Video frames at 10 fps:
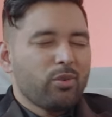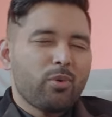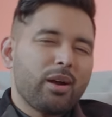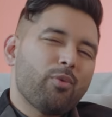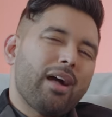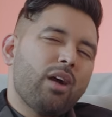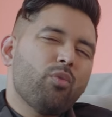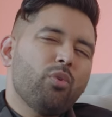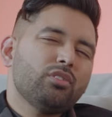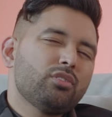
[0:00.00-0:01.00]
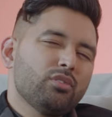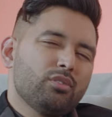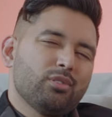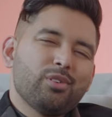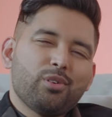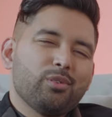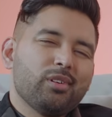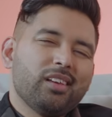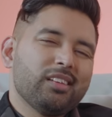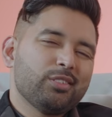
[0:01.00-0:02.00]
Wow, I want you to know,
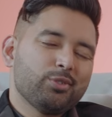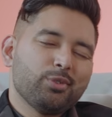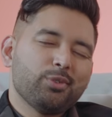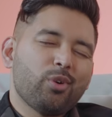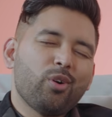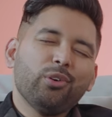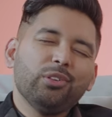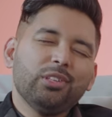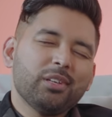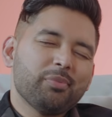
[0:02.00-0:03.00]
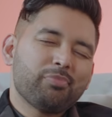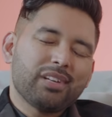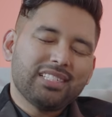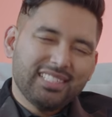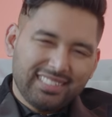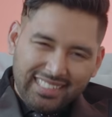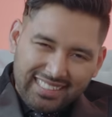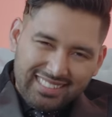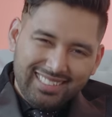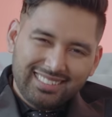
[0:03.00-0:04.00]
to all the precious
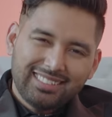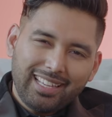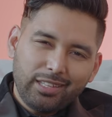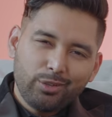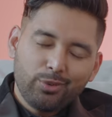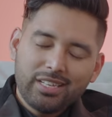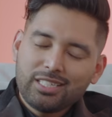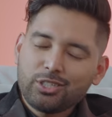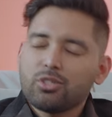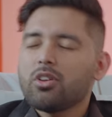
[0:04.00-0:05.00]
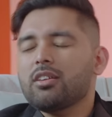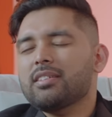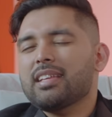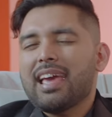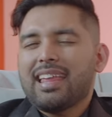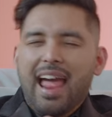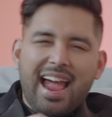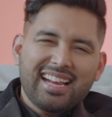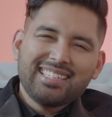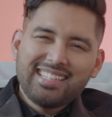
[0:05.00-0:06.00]
listeners, thank you, it is not an
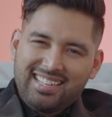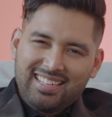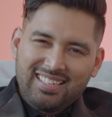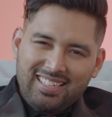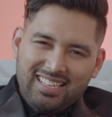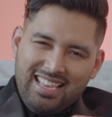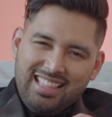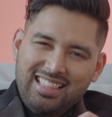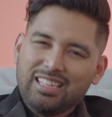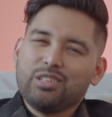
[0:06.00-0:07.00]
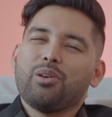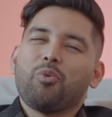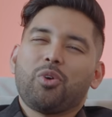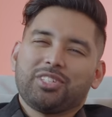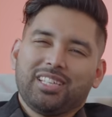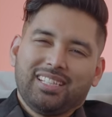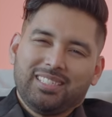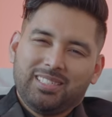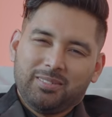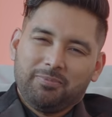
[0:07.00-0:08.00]
accident that you are watching
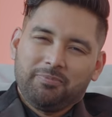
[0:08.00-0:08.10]
this.